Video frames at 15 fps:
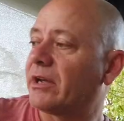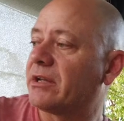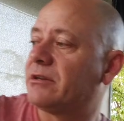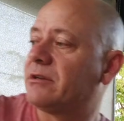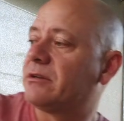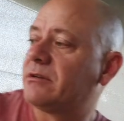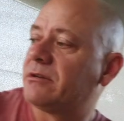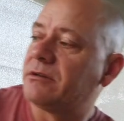and I
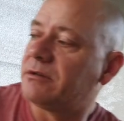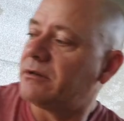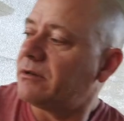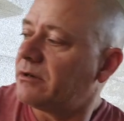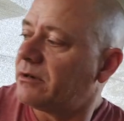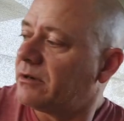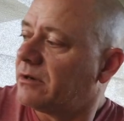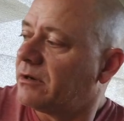can
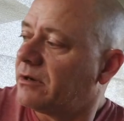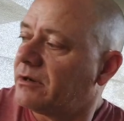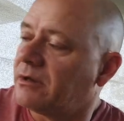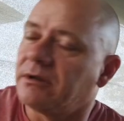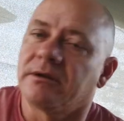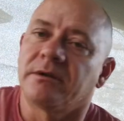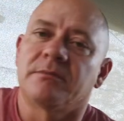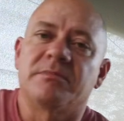
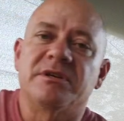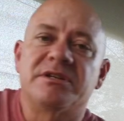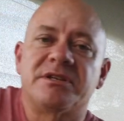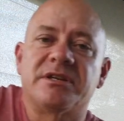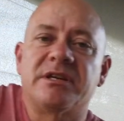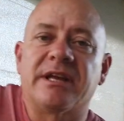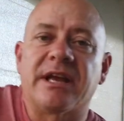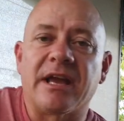be
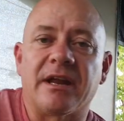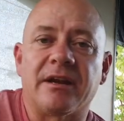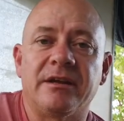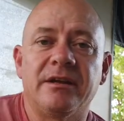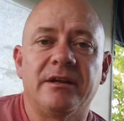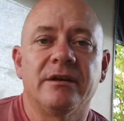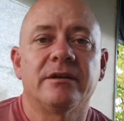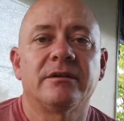sitting out
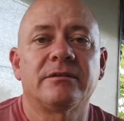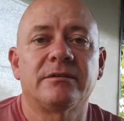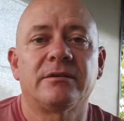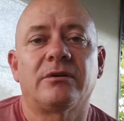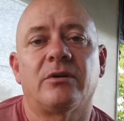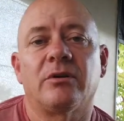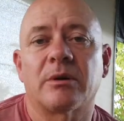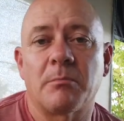here
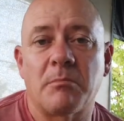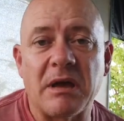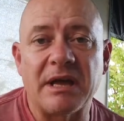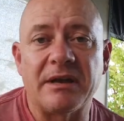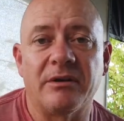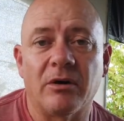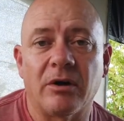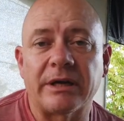on a
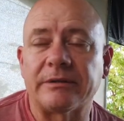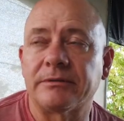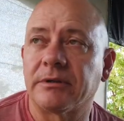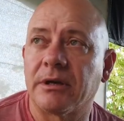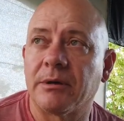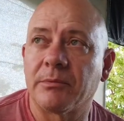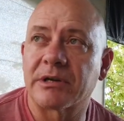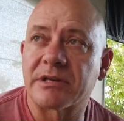bad night,
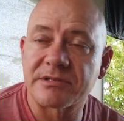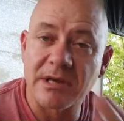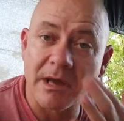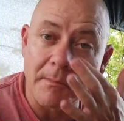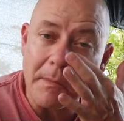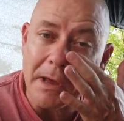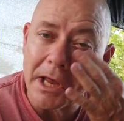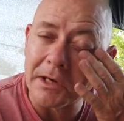and when I
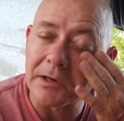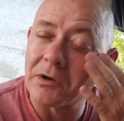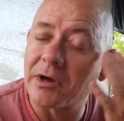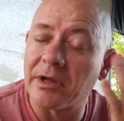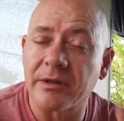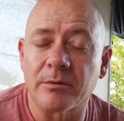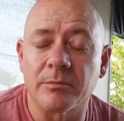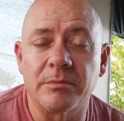say a bad
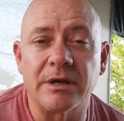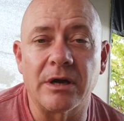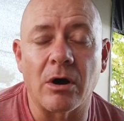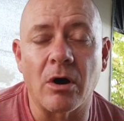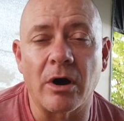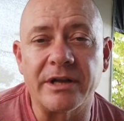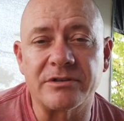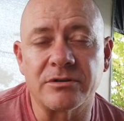night, there'll be
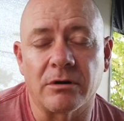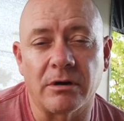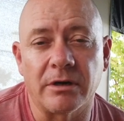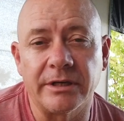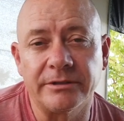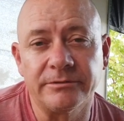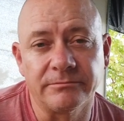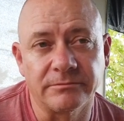a high
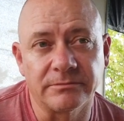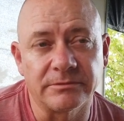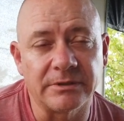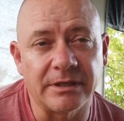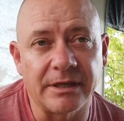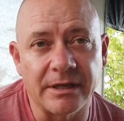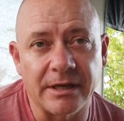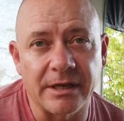tide,
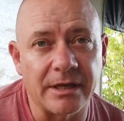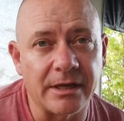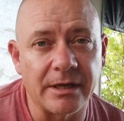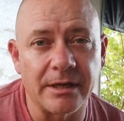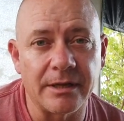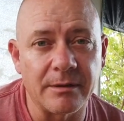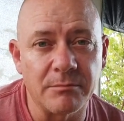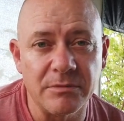
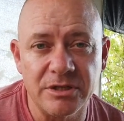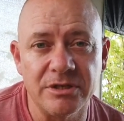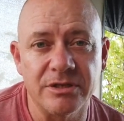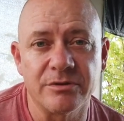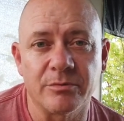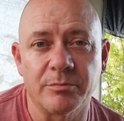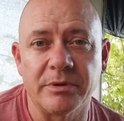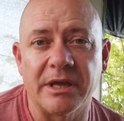the
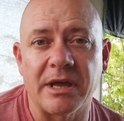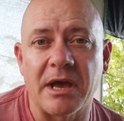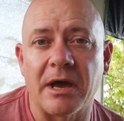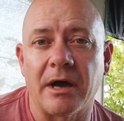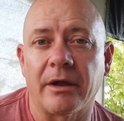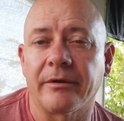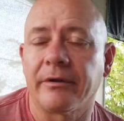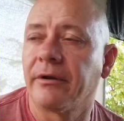midges will be
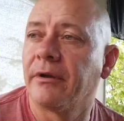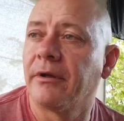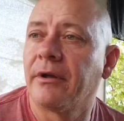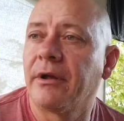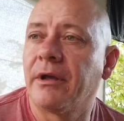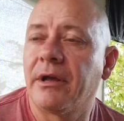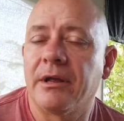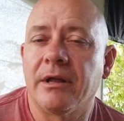out,
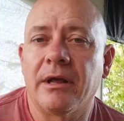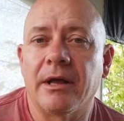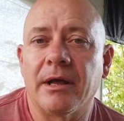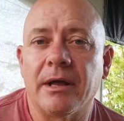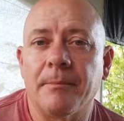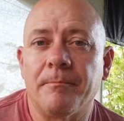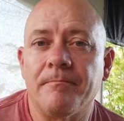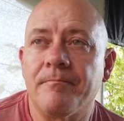
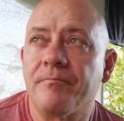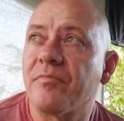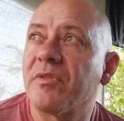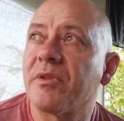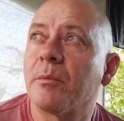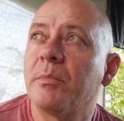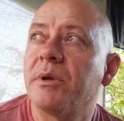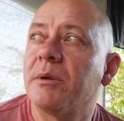
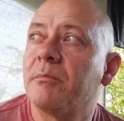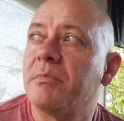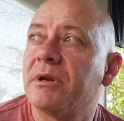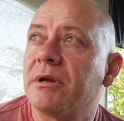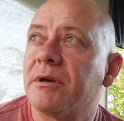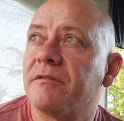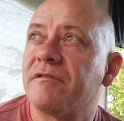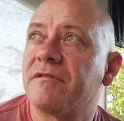there'll be a
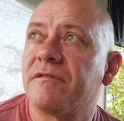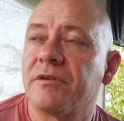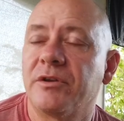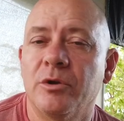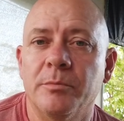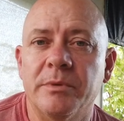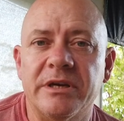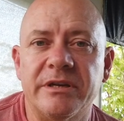bit of
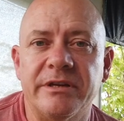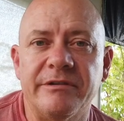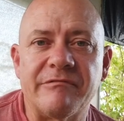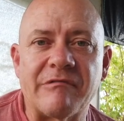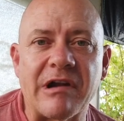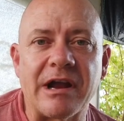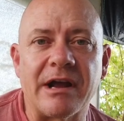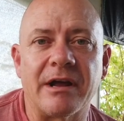
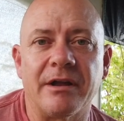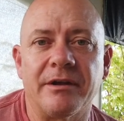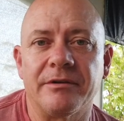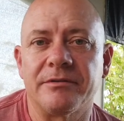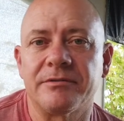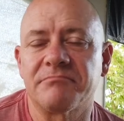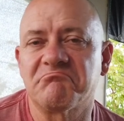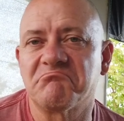humidity
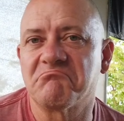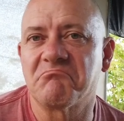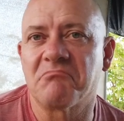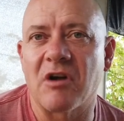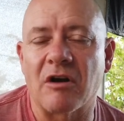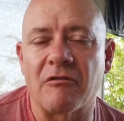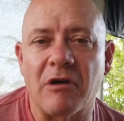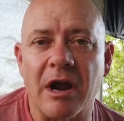around,
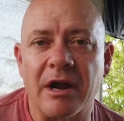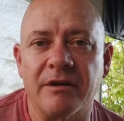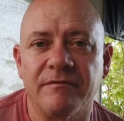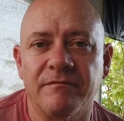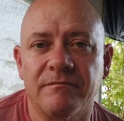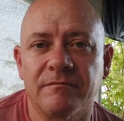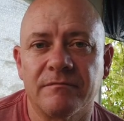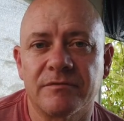
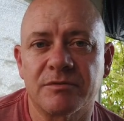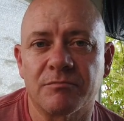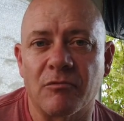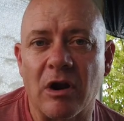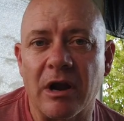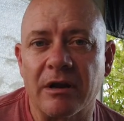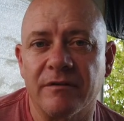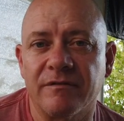
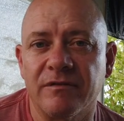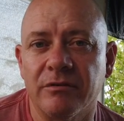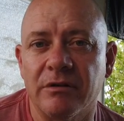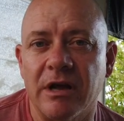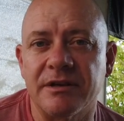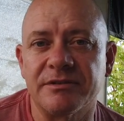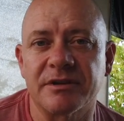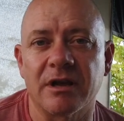some rain a
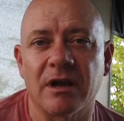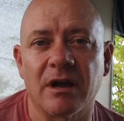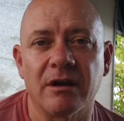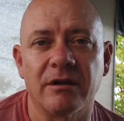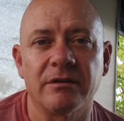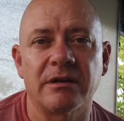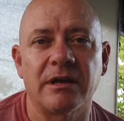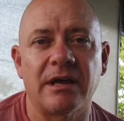few days
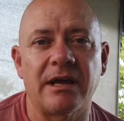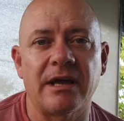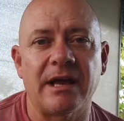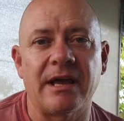ago,